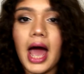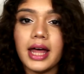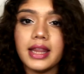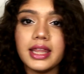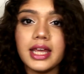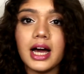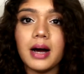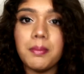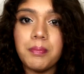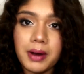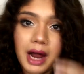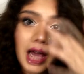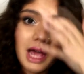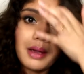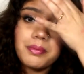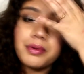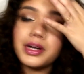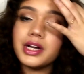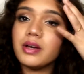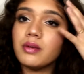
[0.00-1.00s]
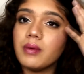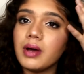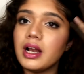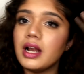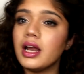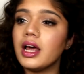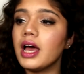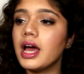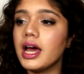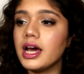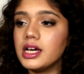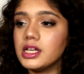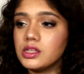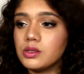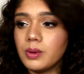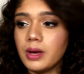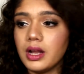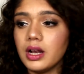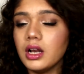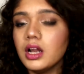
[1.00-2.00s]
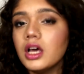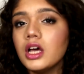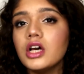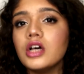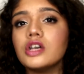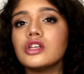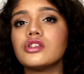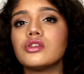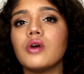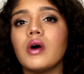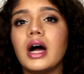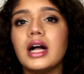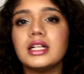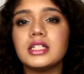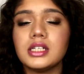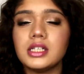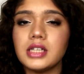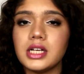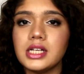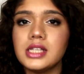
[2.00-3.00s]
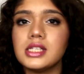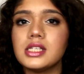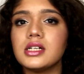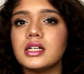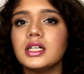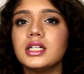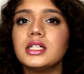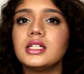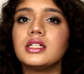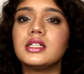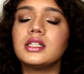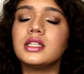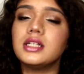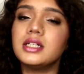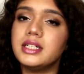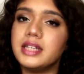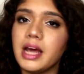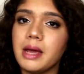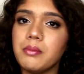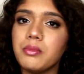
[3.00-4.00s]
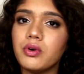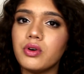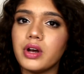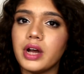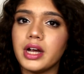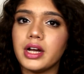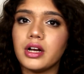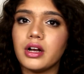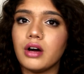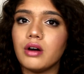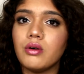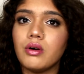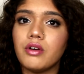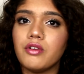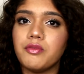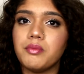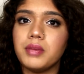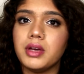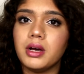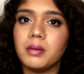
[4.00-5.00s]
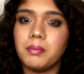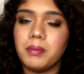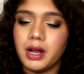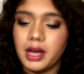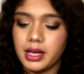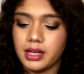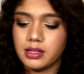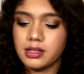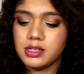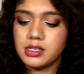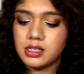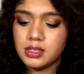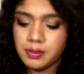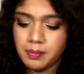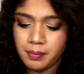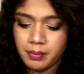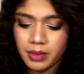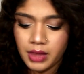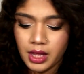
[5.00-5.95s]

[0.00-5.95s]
and they apply pretty well as well. So I just insert the demo right now of me applying this.